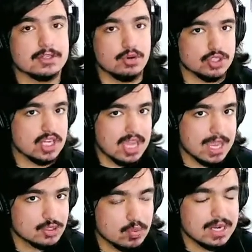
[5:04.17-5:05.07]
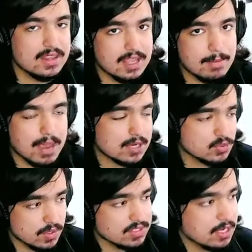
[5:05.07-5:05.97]
Christian Cage winning the Impact
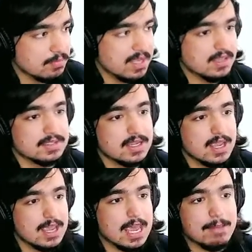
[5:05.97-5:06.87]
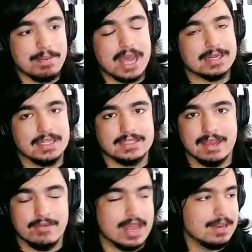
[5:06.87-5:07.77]
World title because Impact needs
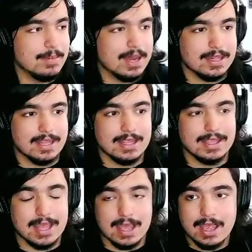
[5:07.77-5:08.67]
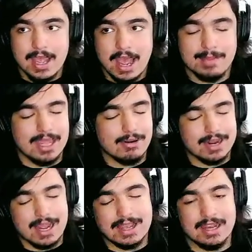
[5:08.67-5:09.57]
anybody they can get. I mean, they
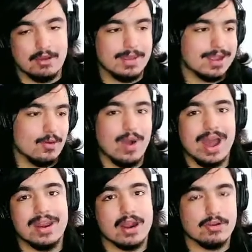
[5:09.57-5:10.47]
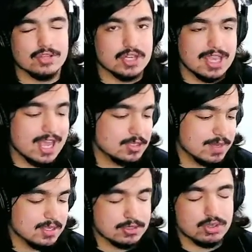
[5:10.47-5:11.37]
already got Kenny Omega. Why not Christian Cage?
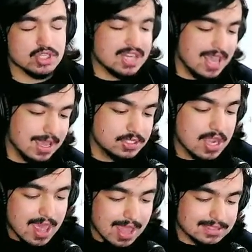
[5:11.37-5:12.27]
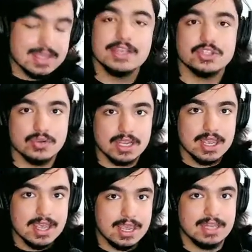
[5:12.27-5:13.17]
Because Christian Cage has a history
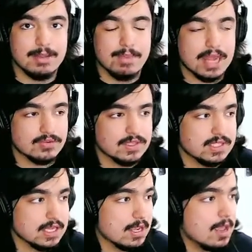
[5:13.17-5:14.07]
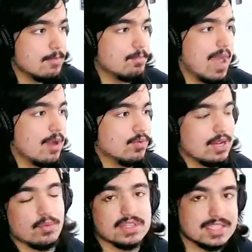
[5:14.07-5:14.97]
in Impact Wrestling. Back when
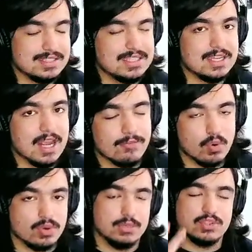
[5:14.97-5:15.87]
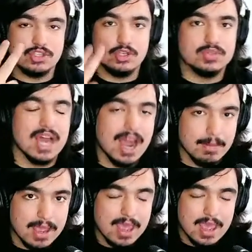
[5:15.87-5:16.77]
it was TNA, of course, he was a
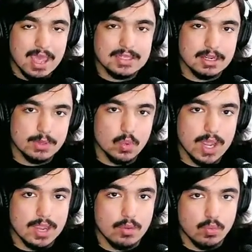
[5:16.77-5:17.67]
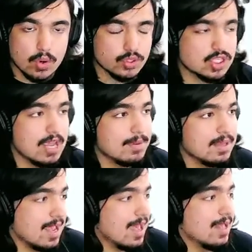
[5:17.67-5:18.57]
2-time NWA World
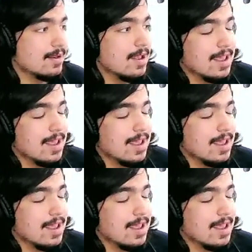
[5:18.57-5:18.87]
Champion, and